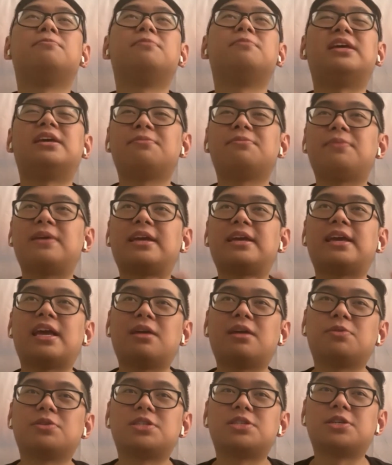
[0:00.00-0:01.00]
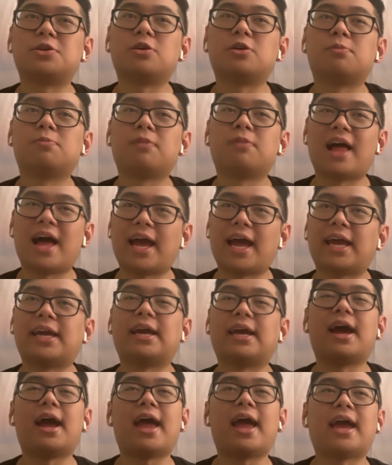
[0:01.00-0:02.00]
Me being able to
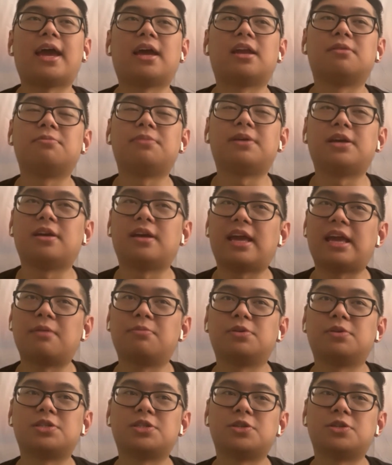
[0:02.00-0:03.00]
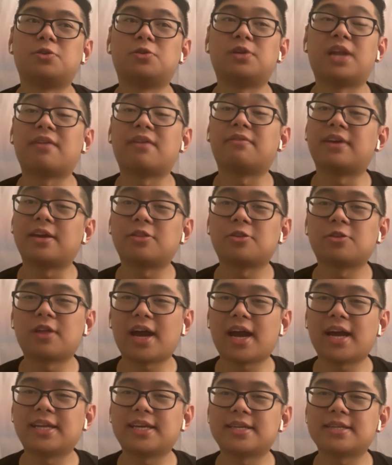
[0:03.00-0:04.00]
apply and being able to navigate through
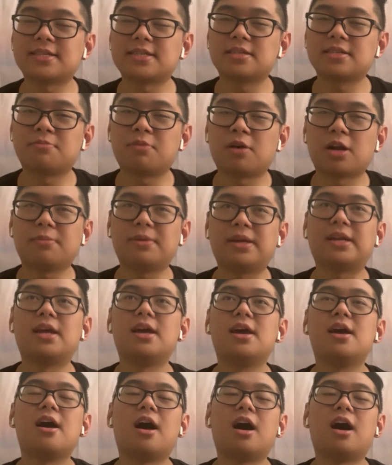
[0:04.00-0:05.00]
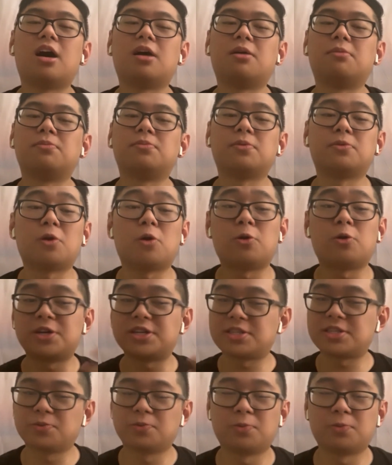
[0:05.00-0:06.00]
the IDS department
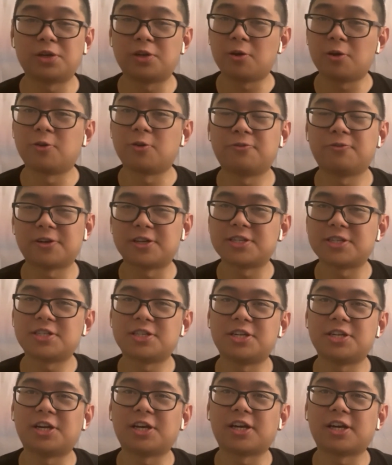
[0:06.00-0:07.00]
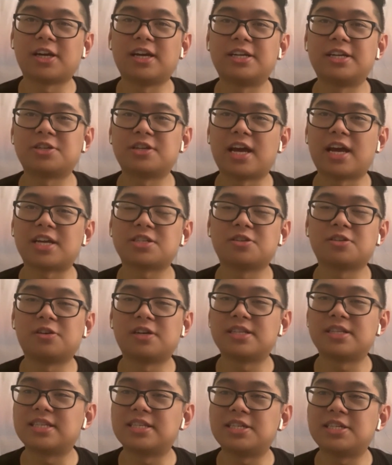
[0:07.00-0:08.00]
always would go first to your International
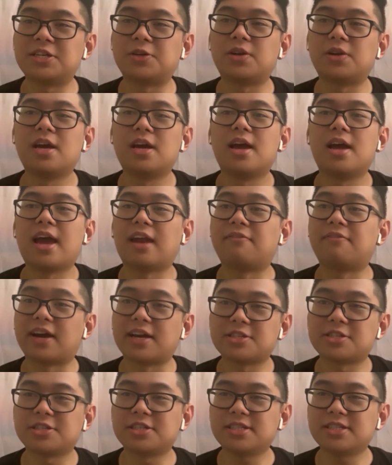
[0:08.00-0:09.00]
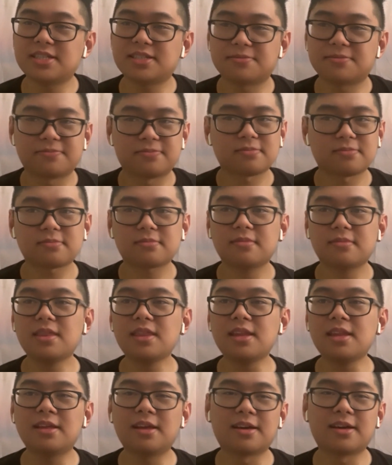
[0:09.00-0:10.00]
Institute advisors.
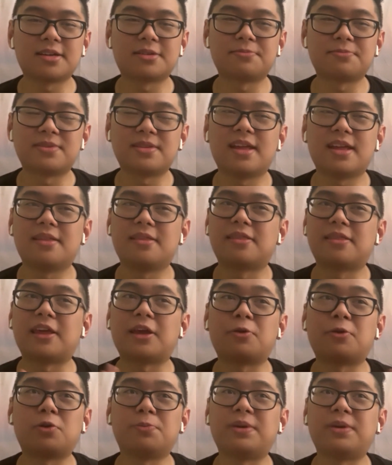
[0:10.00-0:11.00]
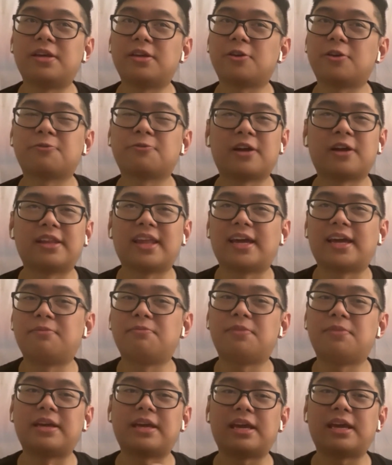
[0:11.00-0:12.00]
They will be your
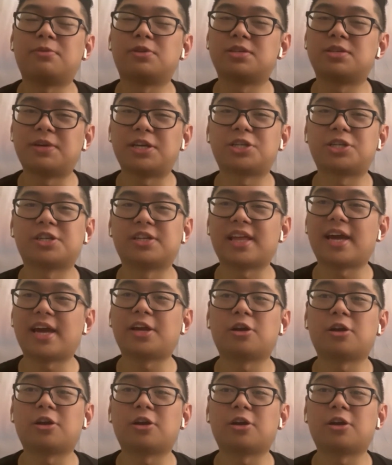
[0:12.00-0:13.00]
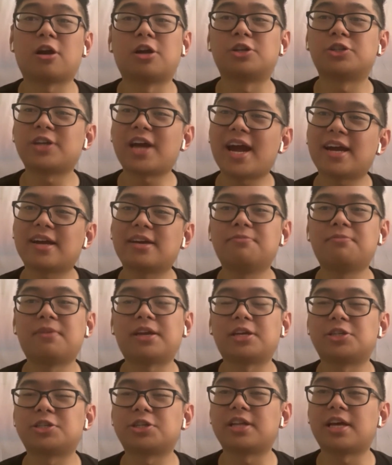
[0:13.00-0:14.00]
frontline, being able to make sure that you're on track,
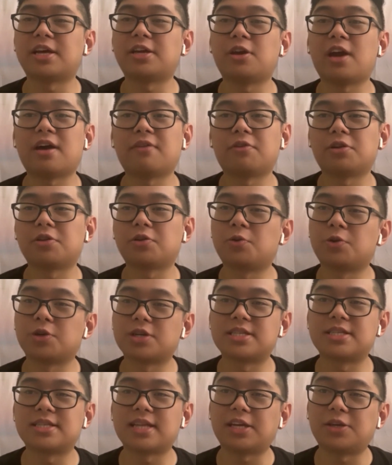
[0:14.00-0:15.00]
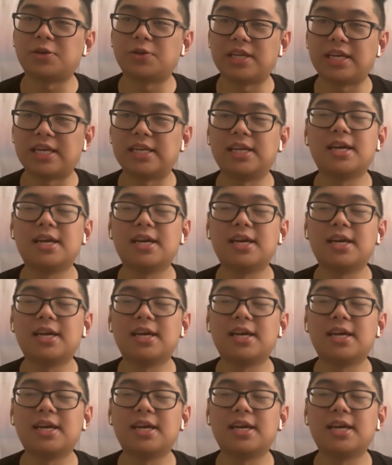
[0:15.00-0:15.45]
making sure that you have all the courses that you need.